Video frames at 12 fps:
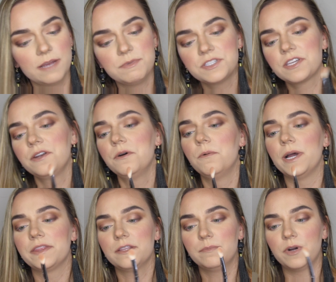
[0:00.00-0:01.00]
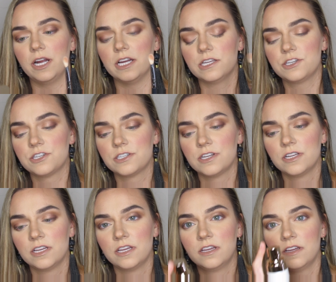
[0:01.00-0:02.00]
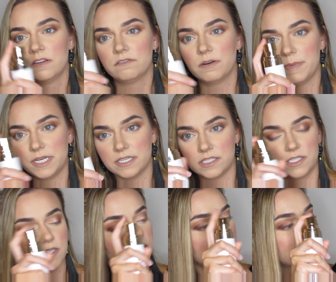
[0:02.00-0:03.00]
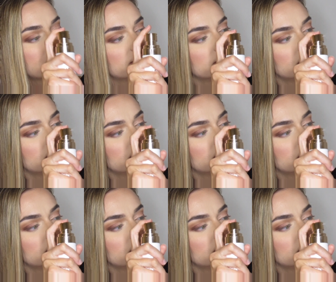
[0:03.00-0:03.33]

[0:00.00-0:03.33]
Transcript: I'm just gonna wet the brush from a distance